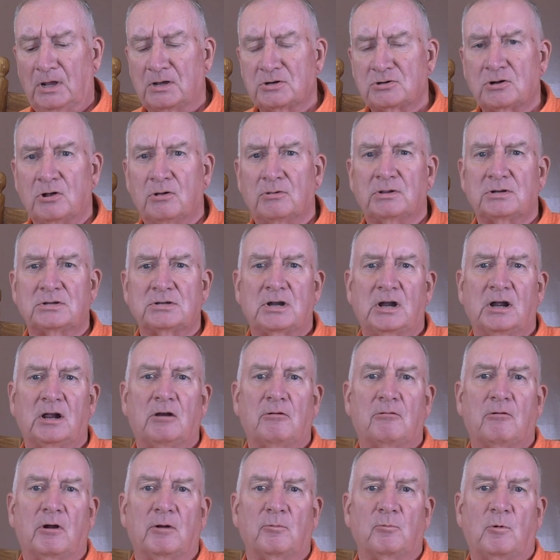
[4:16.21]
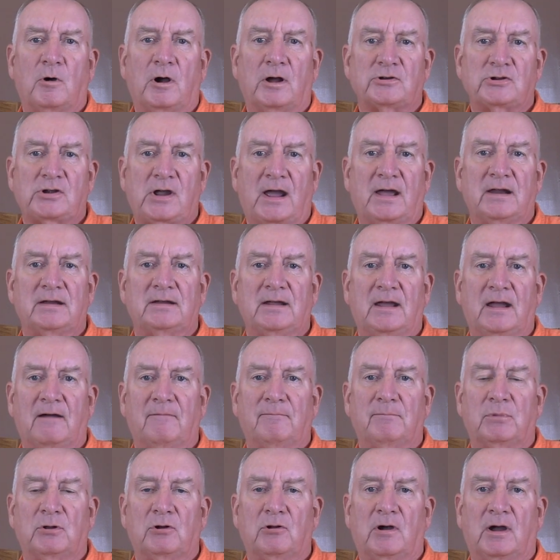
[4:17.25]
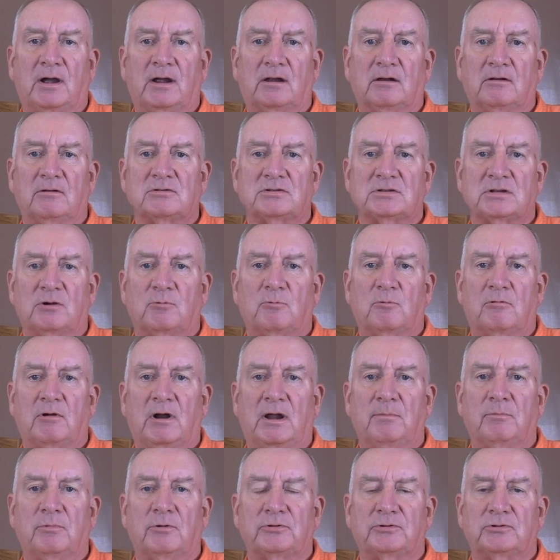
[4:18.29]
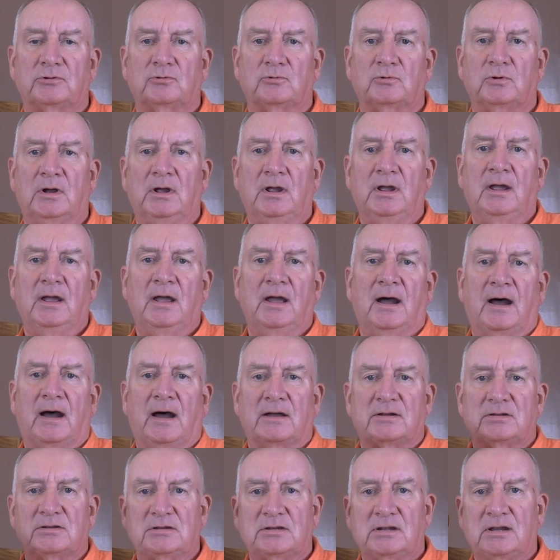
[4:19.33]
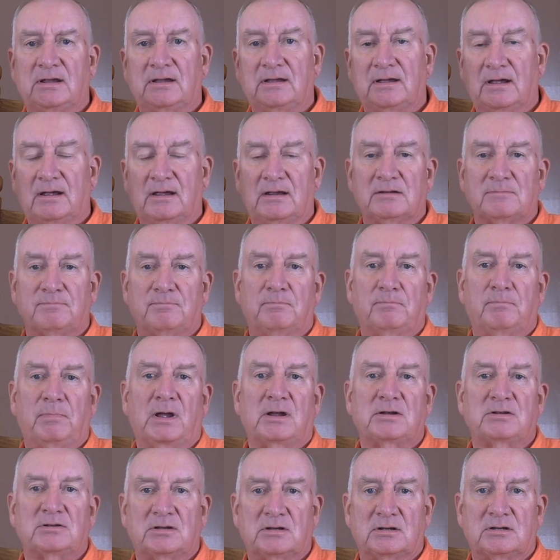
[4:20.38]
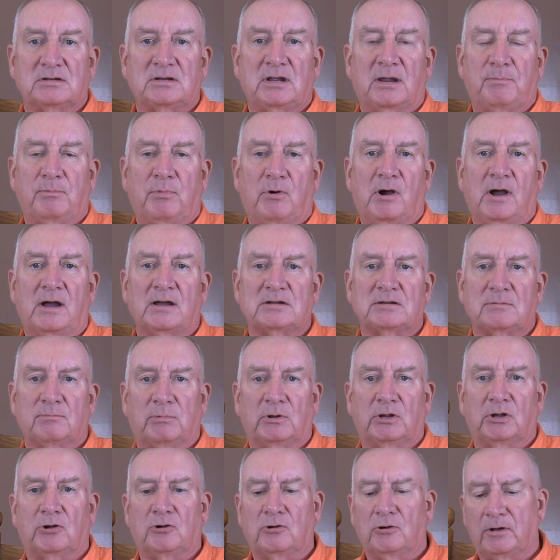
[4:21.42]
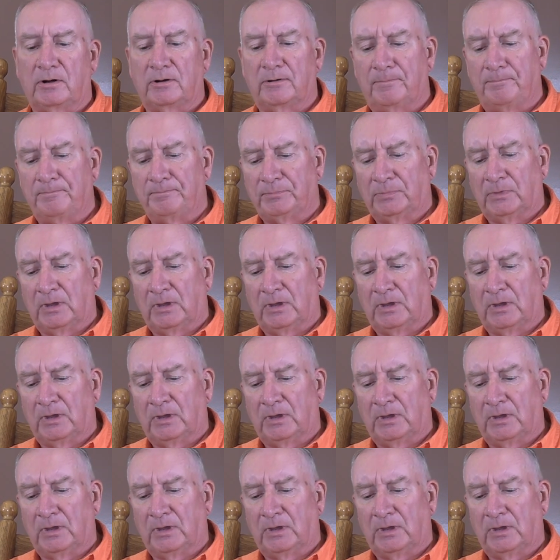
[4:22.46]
so the sailor on watch had to have binoculars that were able to uh, see as best as they possibly could.